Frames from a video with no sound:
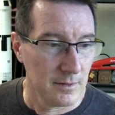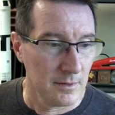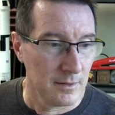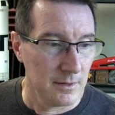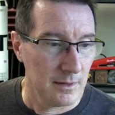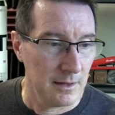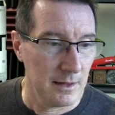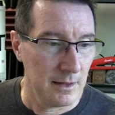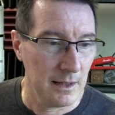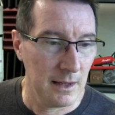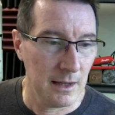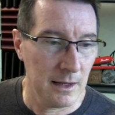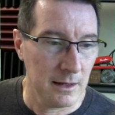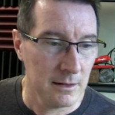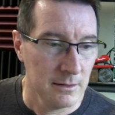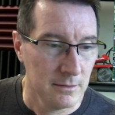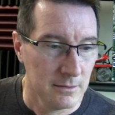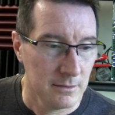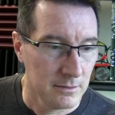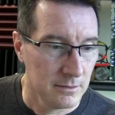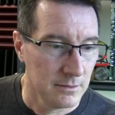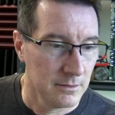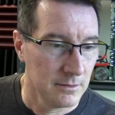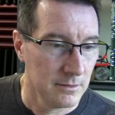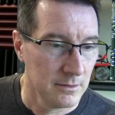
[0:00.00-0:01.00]
Yeah.
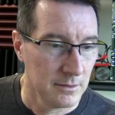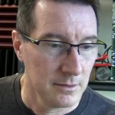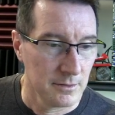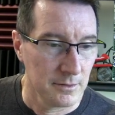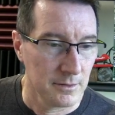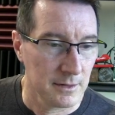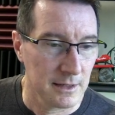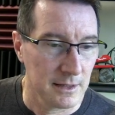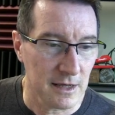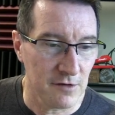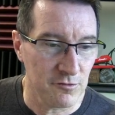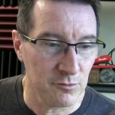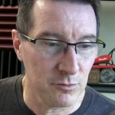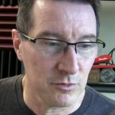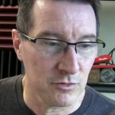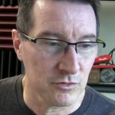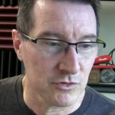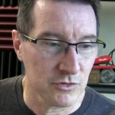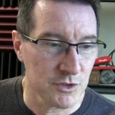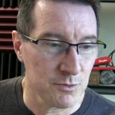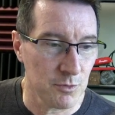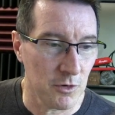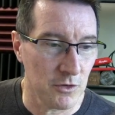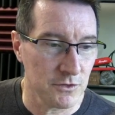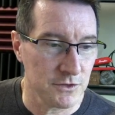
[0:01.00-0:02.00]
Government
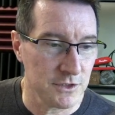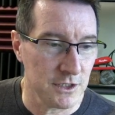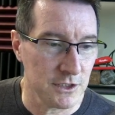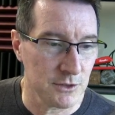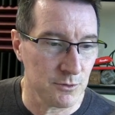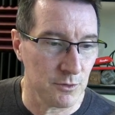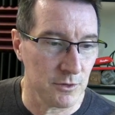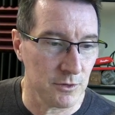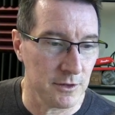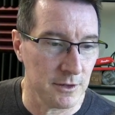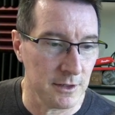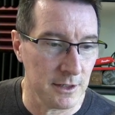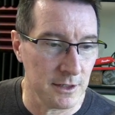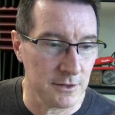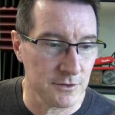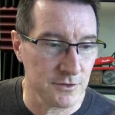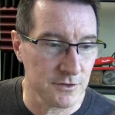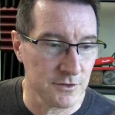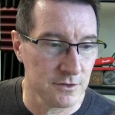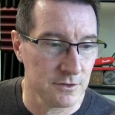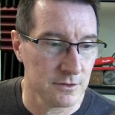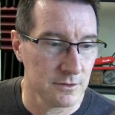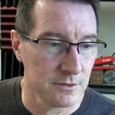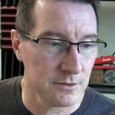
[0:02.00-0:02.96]
response is what it is.